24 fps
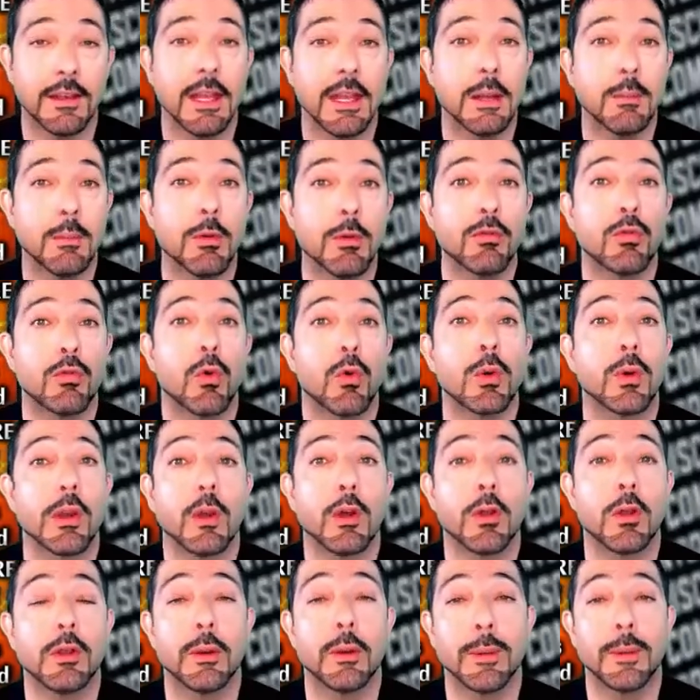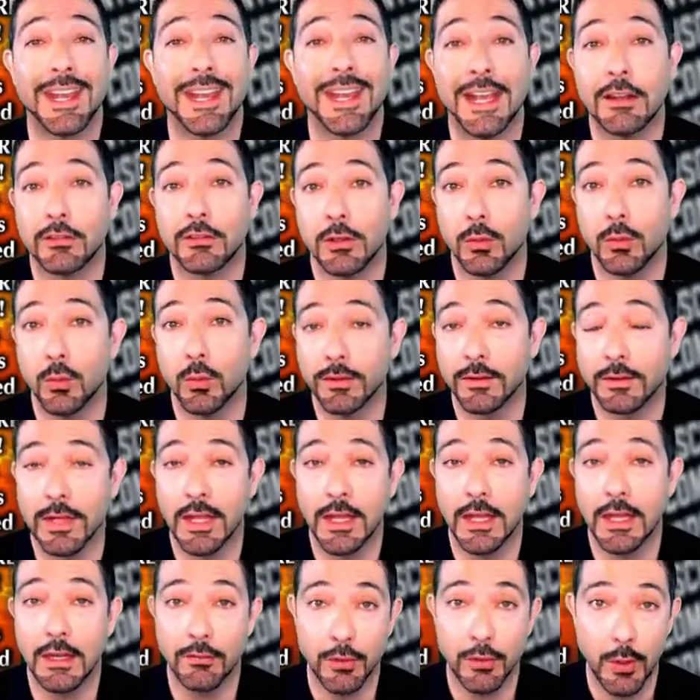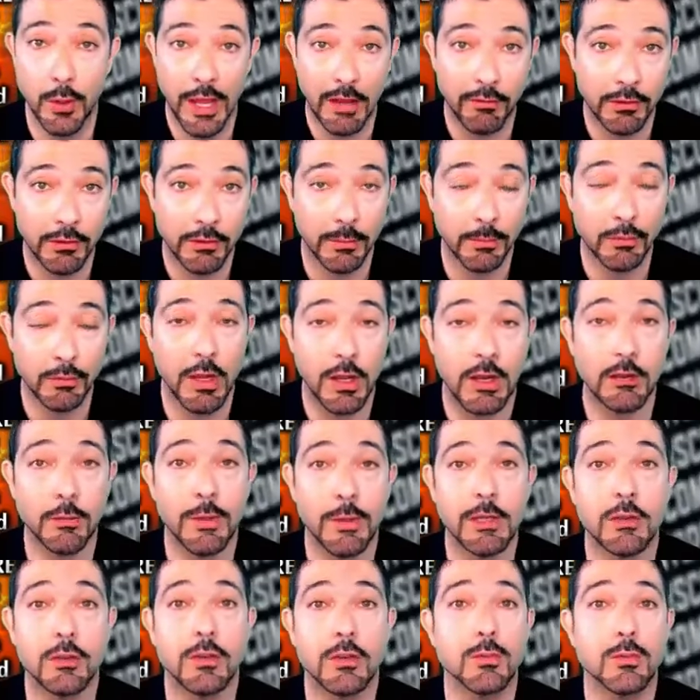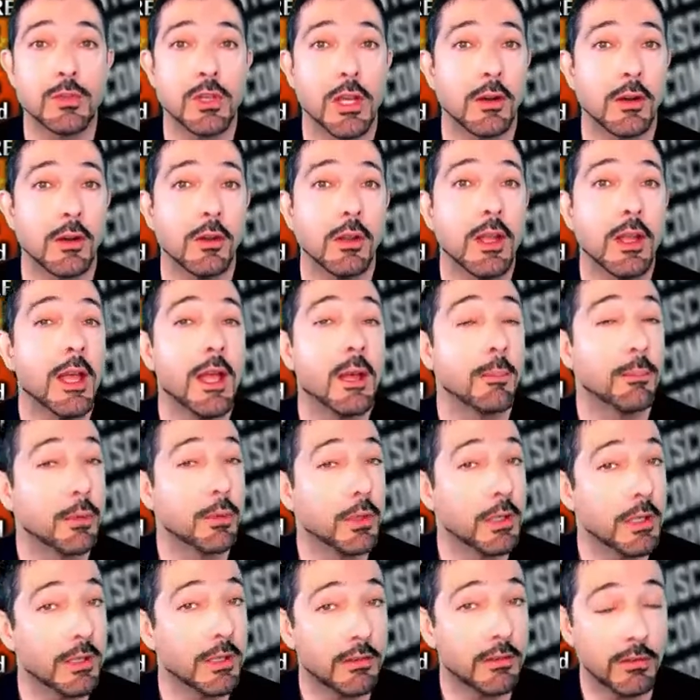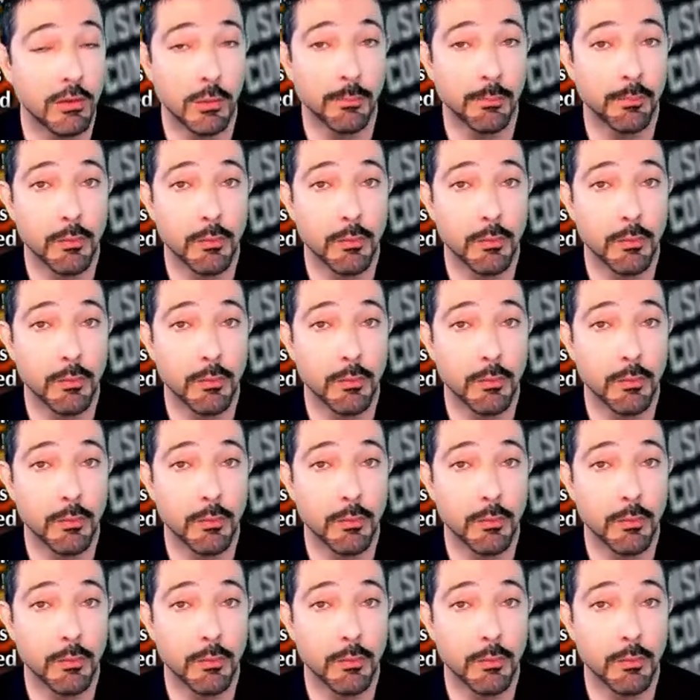Before we go there, I'm going to ask you once again, if you haven't subscribed to my YouTube channel, please do.